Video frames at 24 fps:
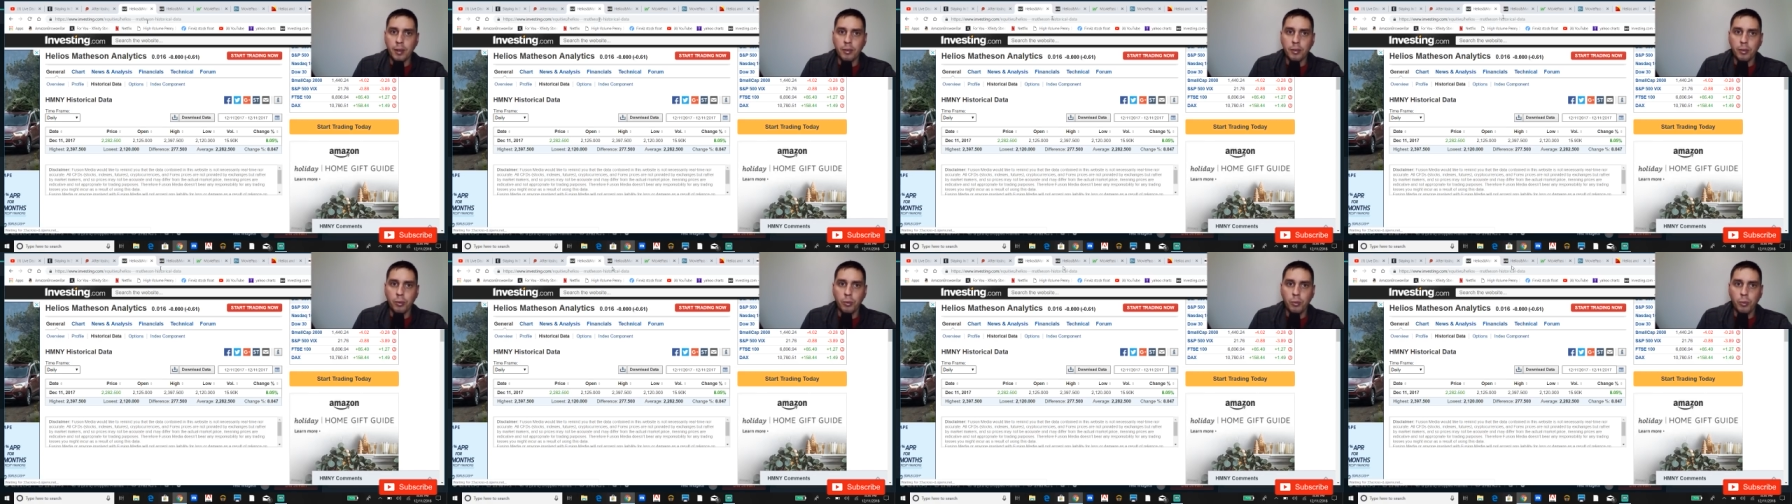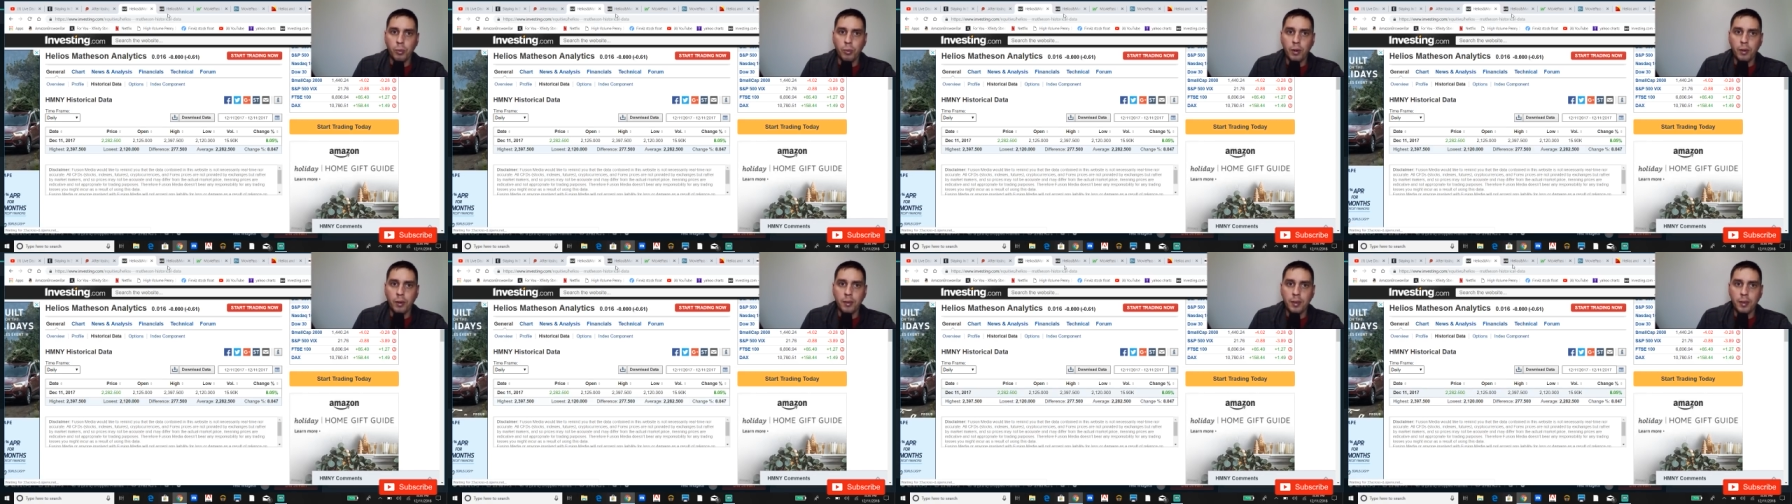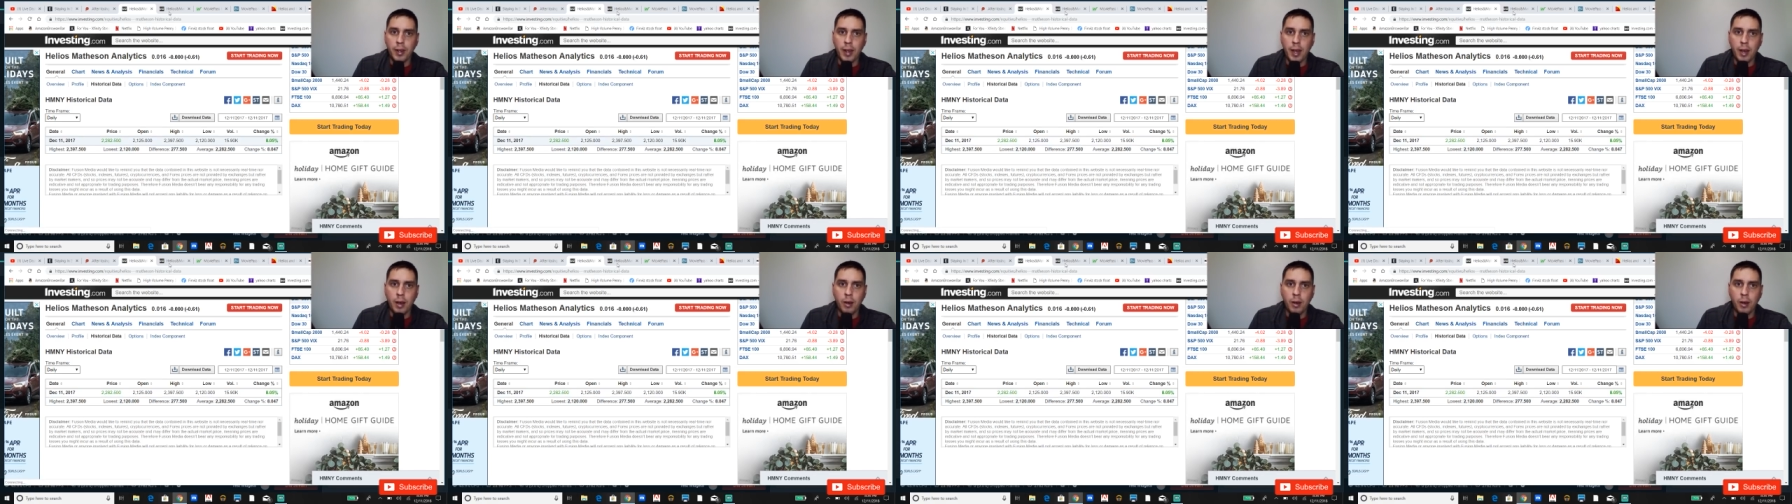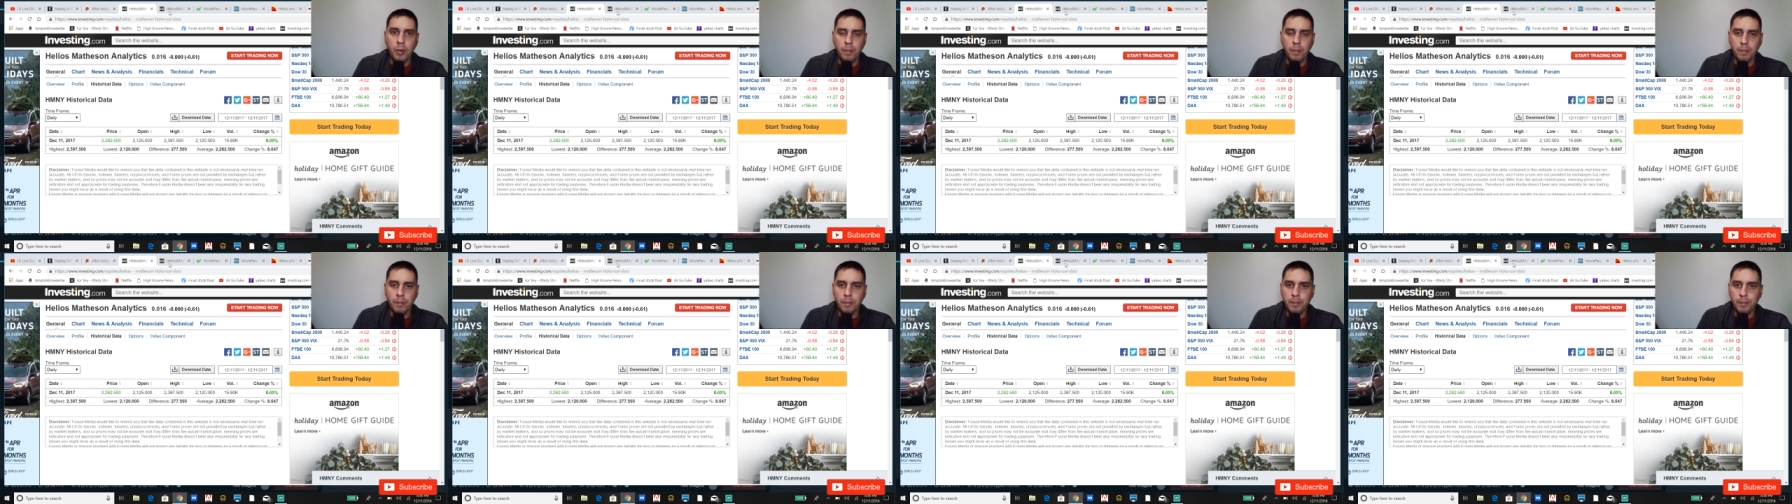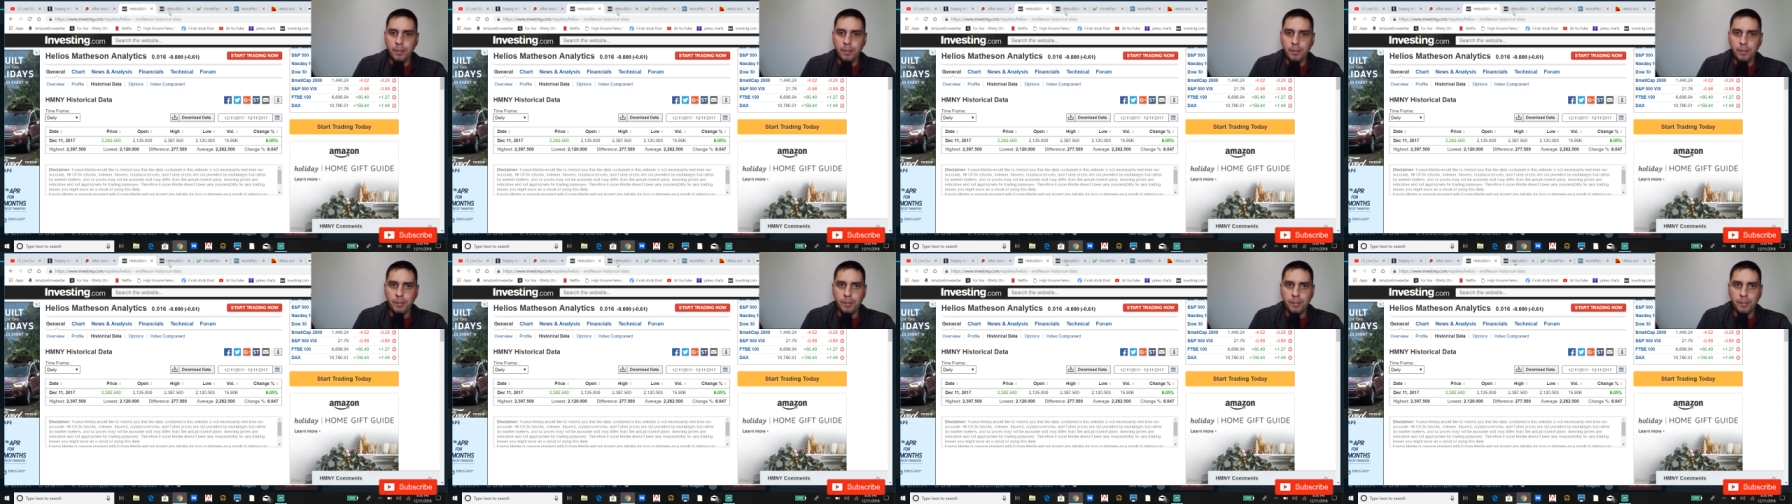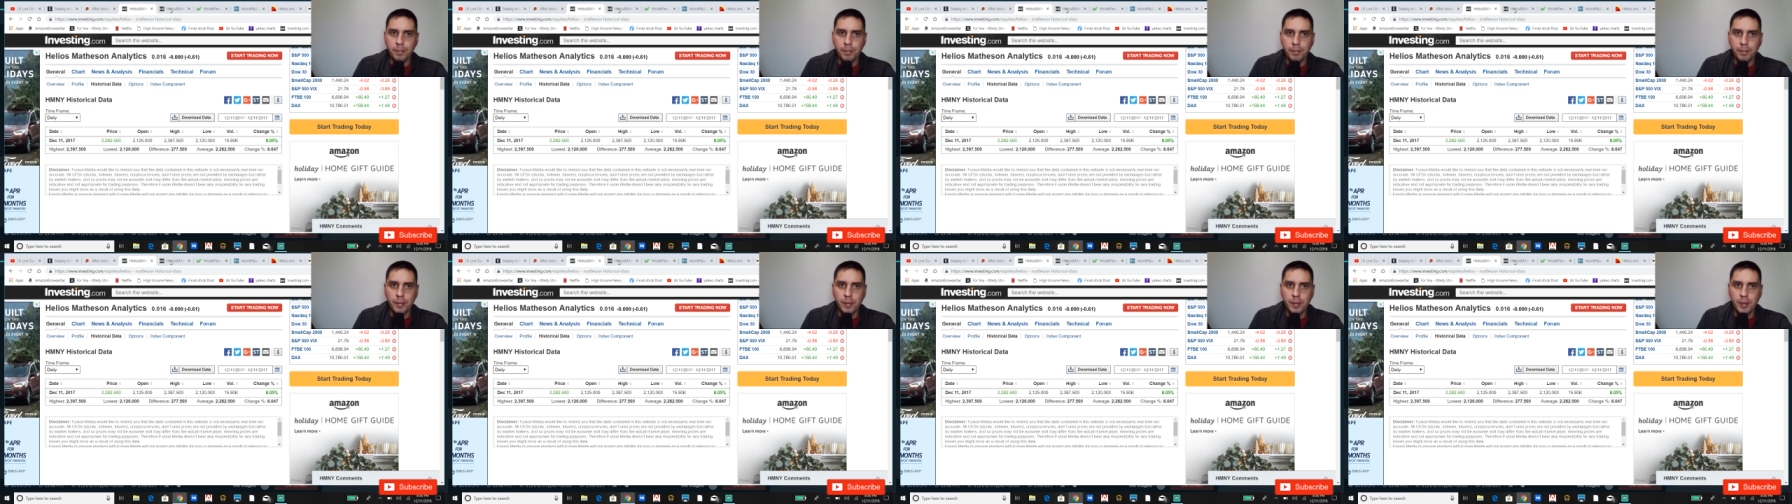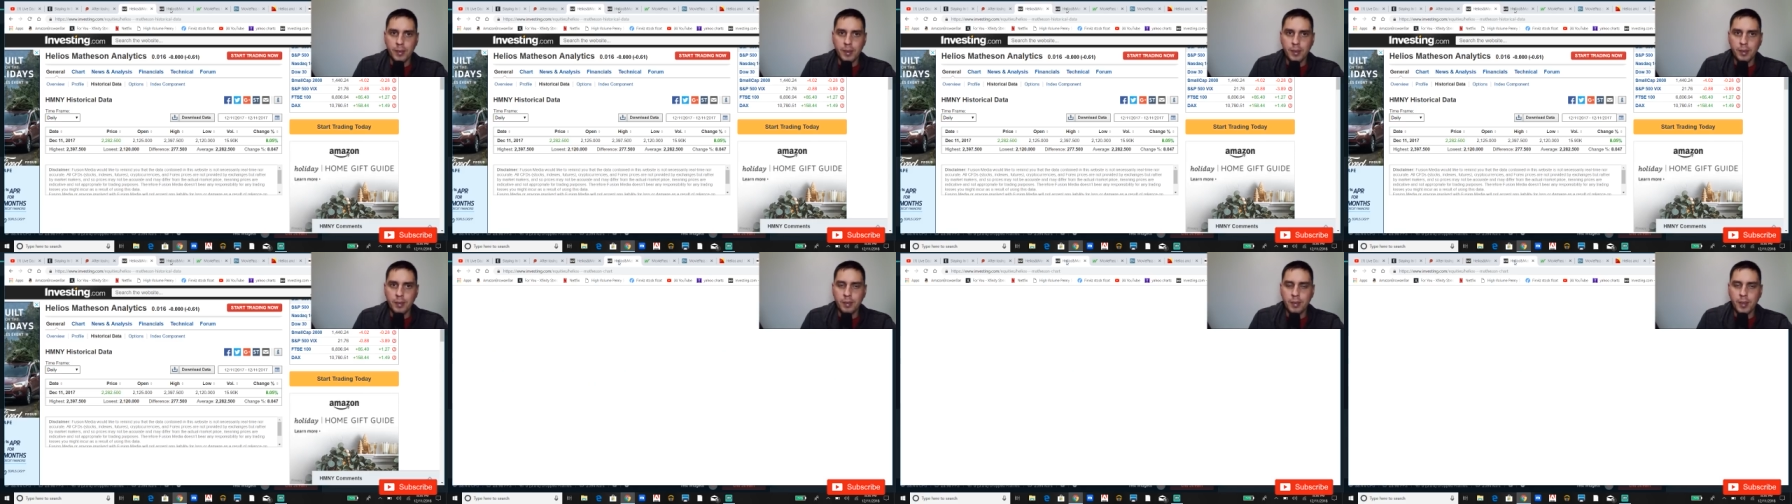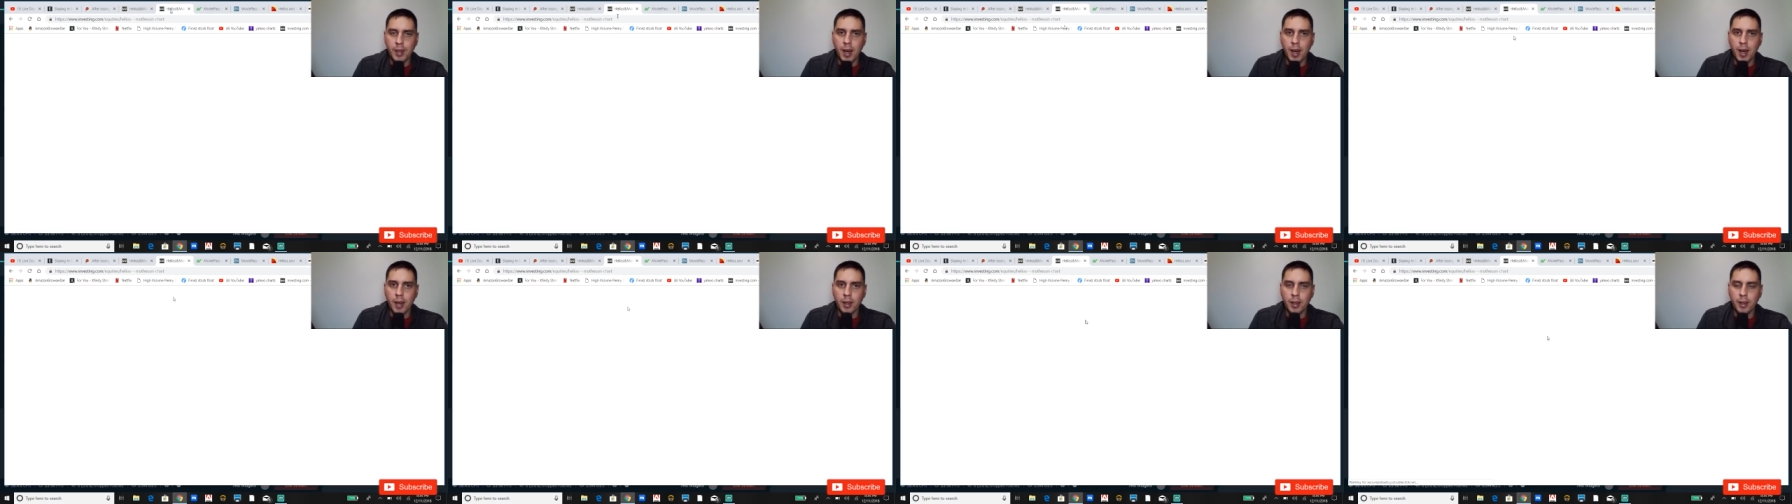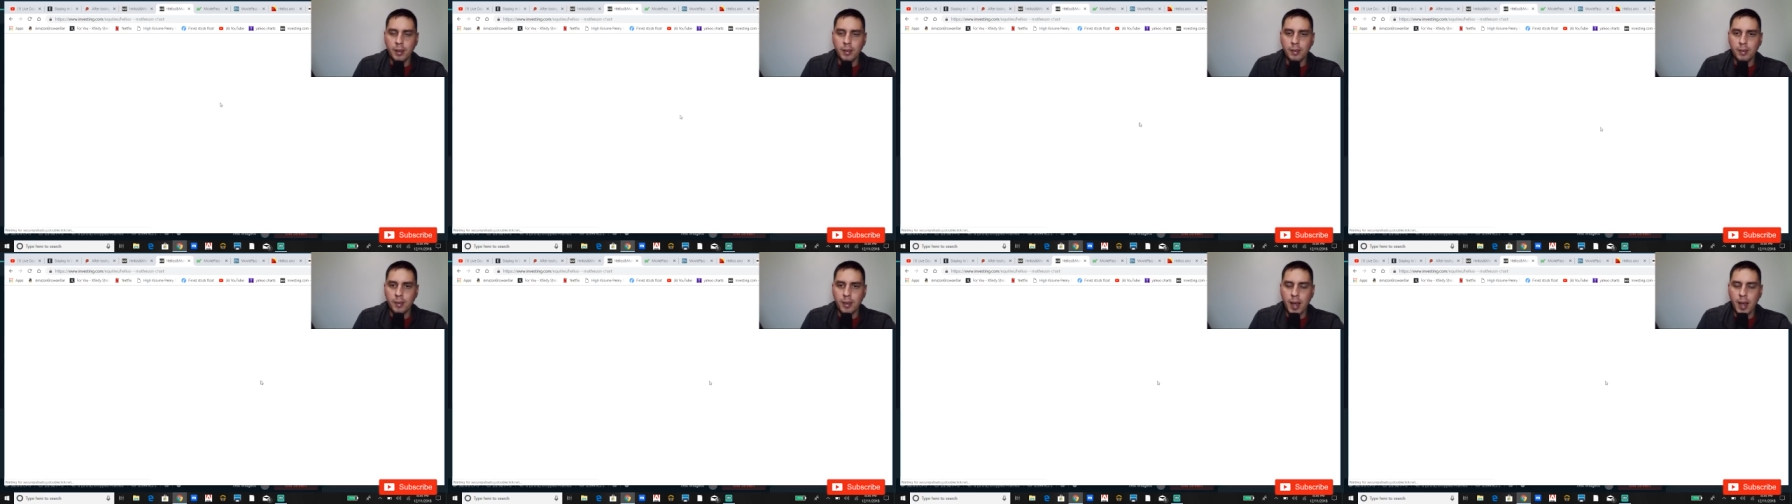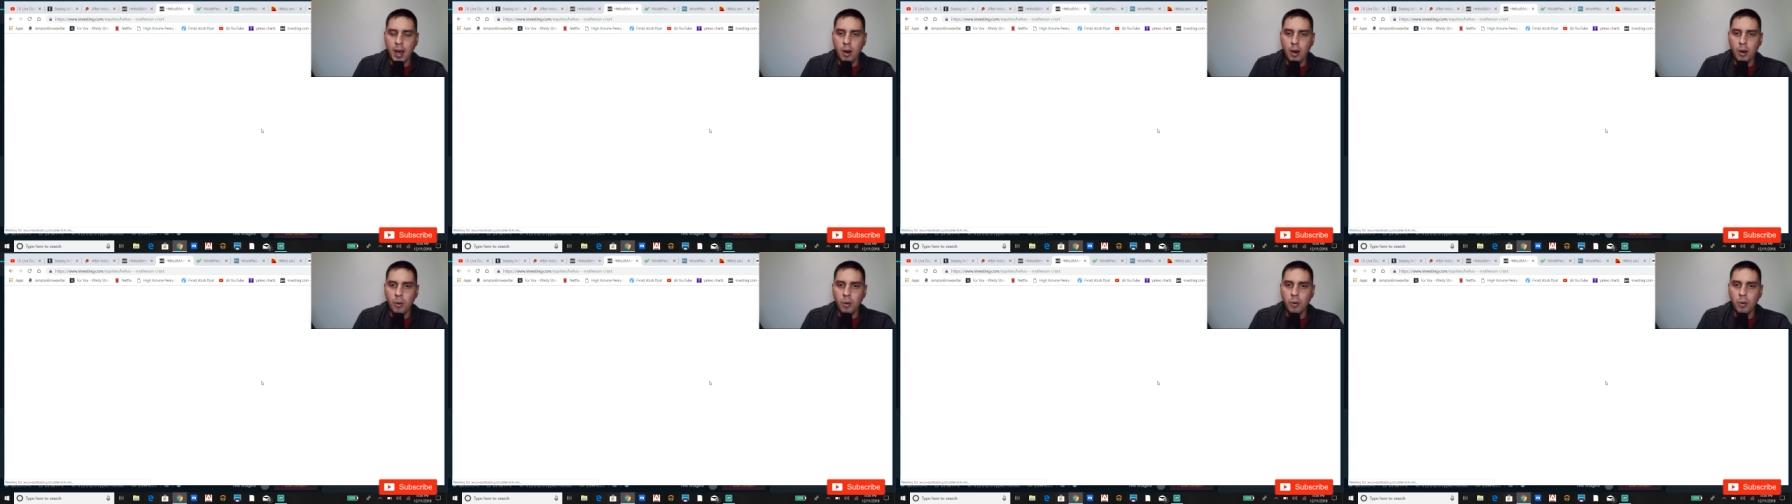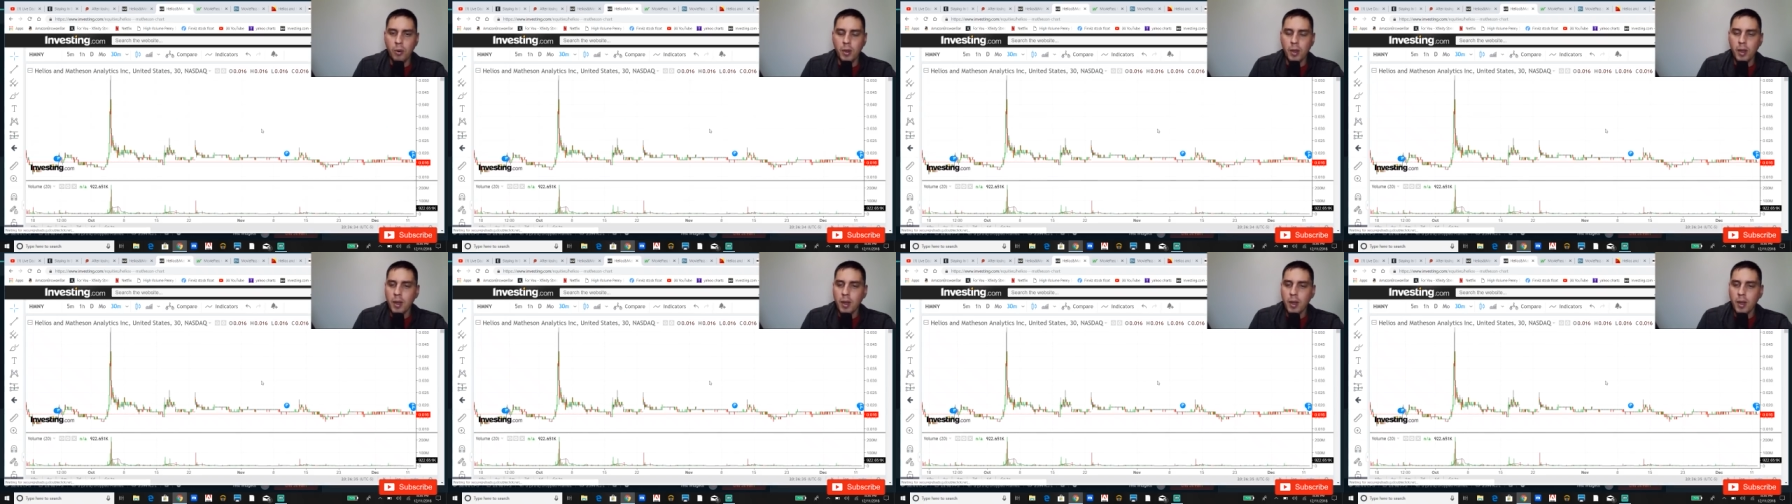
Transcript: So what is it now? This stock is now,